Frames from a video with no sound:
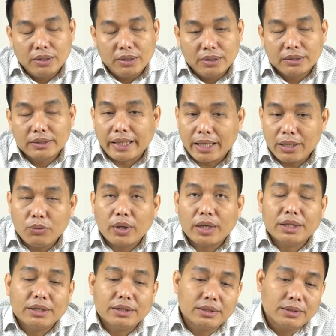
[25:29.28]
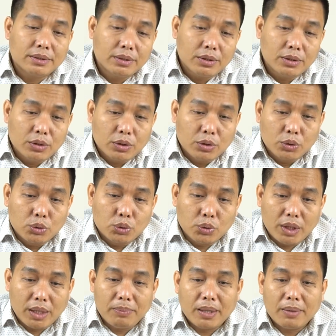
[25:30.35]
Second one is to
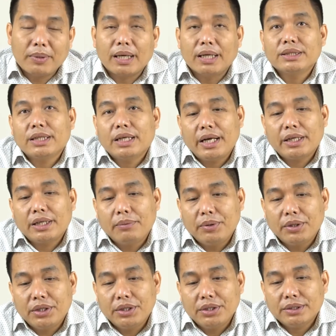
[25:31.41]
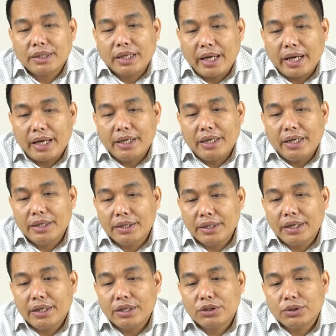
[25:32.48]
develop cultural activities and
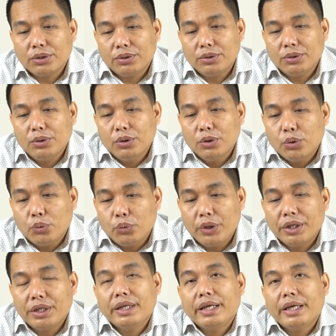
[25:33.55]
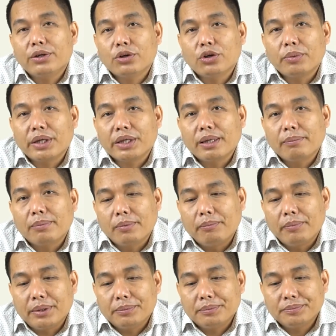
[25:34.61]
integration with economic
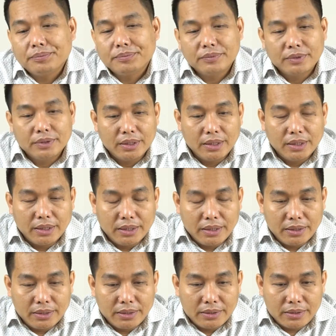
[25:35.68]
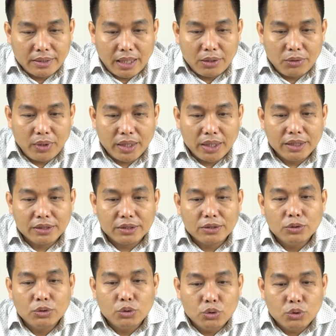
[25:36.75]
development. Third one is
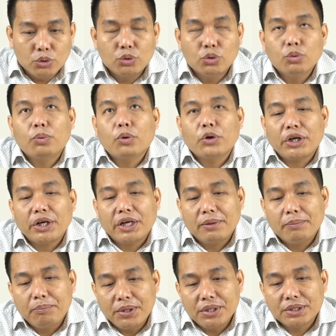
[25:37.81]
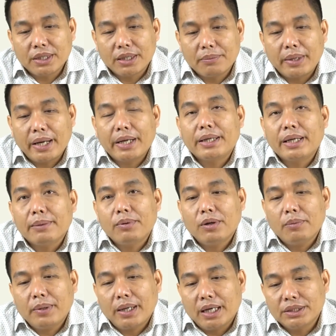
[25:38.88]
to protect, preserve and
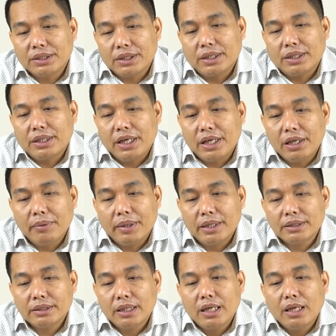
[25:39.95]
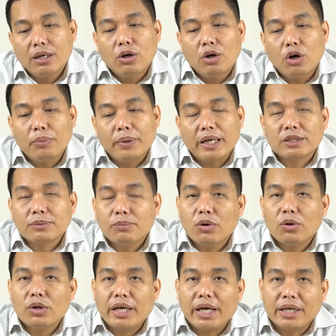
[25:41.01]
develop cultural elements of
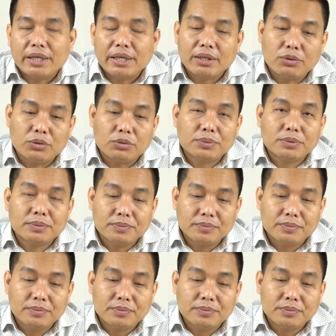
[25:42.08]
small ethnic groups.